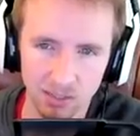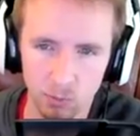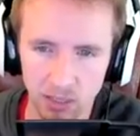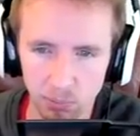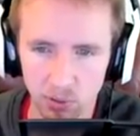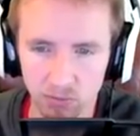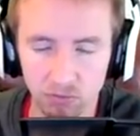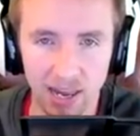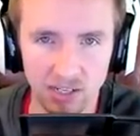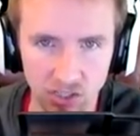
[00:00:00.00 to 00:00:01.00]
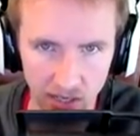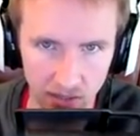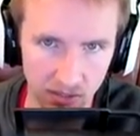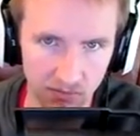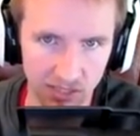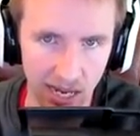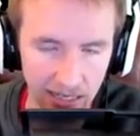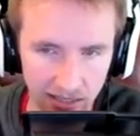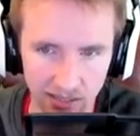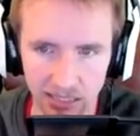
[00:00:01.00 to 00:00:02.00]
when they put on flash sales of
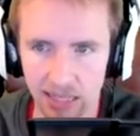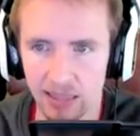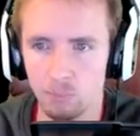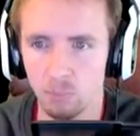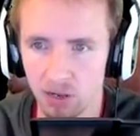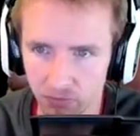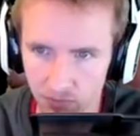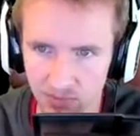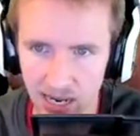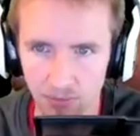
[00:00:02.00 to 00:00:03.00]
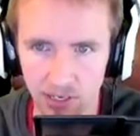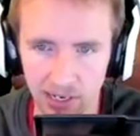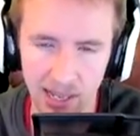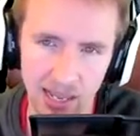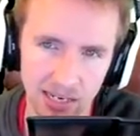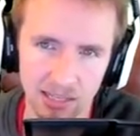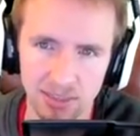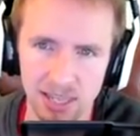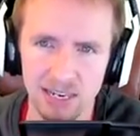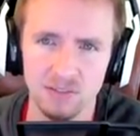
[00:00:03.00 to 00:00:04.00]
tanks and then they buff them down the line and then
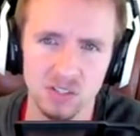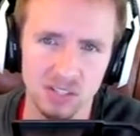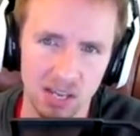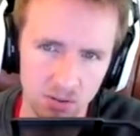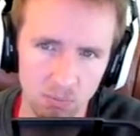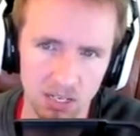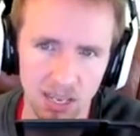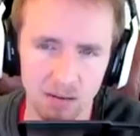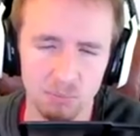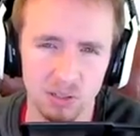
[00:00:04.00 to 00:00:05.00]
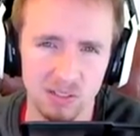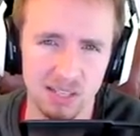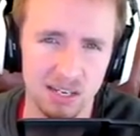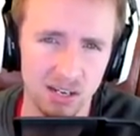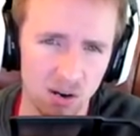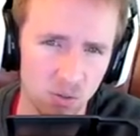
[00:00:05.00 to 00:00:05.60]
they never sell them again because they know